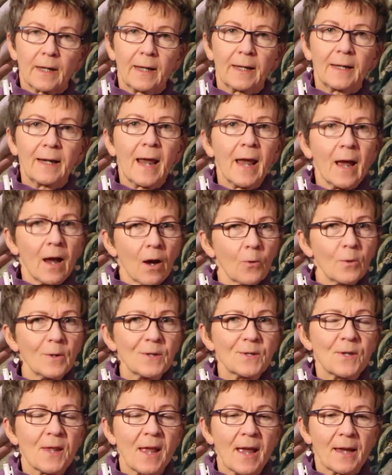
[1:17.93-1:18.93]
And how
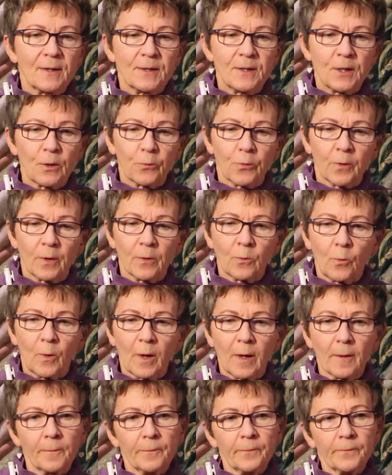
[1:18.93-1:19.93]
is that different?
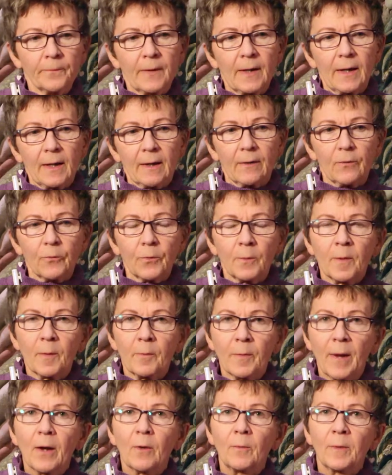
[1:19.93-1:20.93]
Well, from the
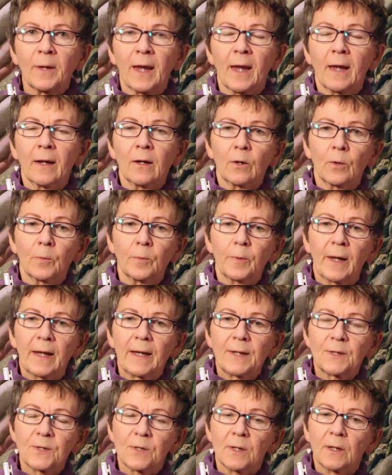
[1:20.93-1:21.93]
biomechanical
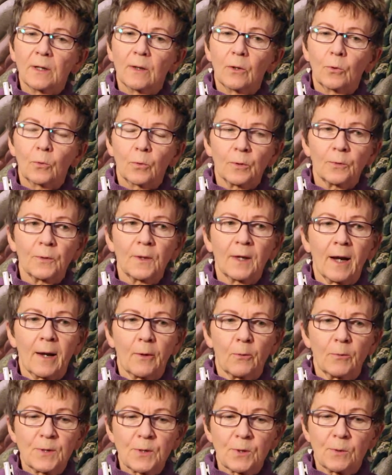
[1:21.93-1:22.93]
place, the route that
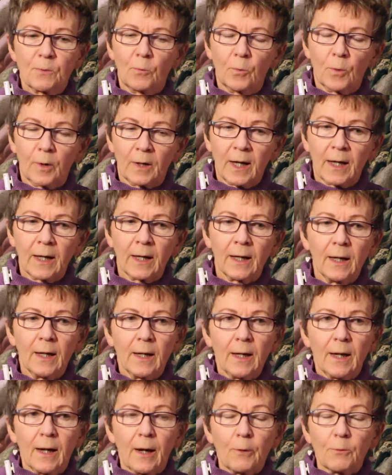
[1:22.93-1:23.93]
I was working
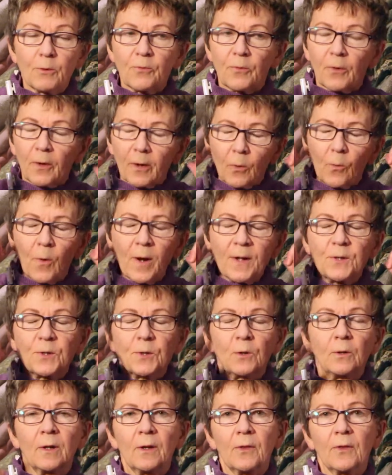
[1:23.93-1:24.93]
was very
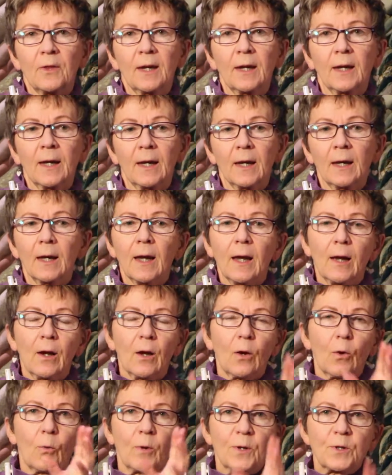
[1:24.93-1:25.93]
Western in thinking,
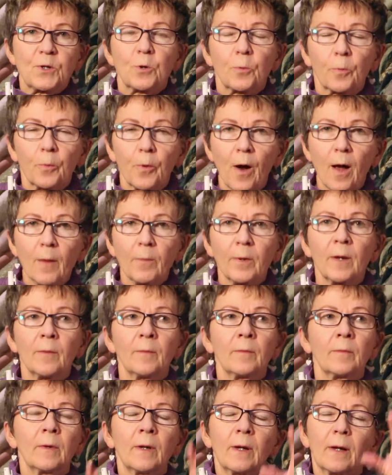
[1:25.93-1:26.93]
what's your
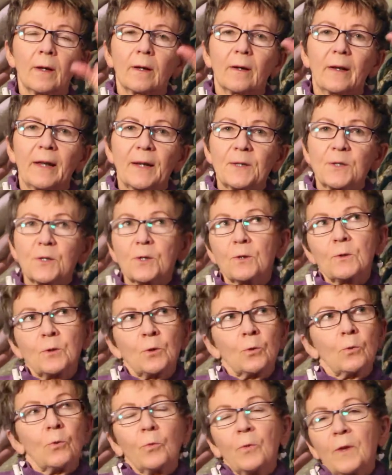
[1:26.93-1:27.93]
problem? Let's
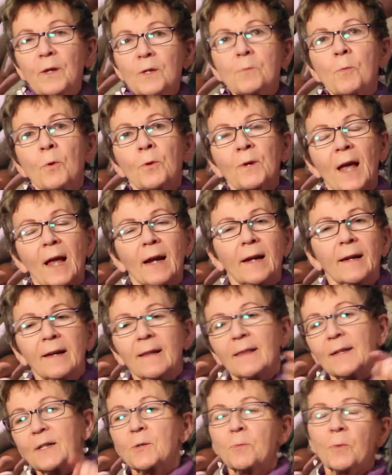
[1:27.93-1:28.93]
do this
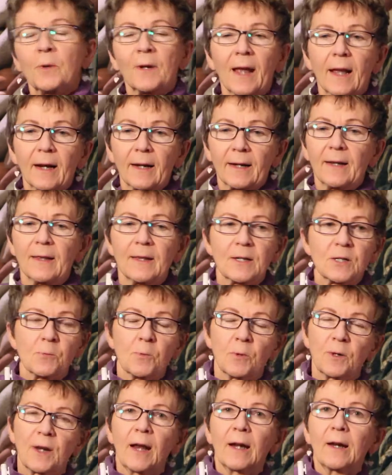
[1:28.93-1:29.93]
modality, this modality, this
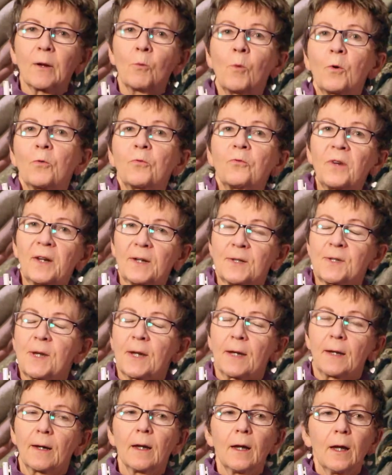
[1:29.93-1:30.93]
modality, and we'll fix
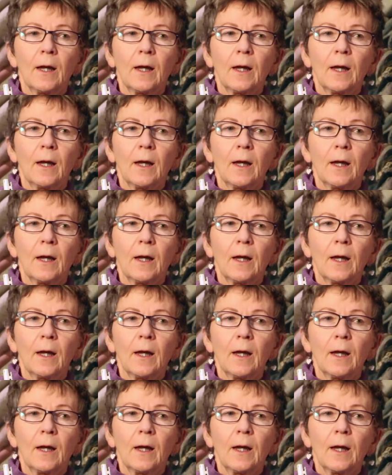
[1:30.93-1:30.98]
it.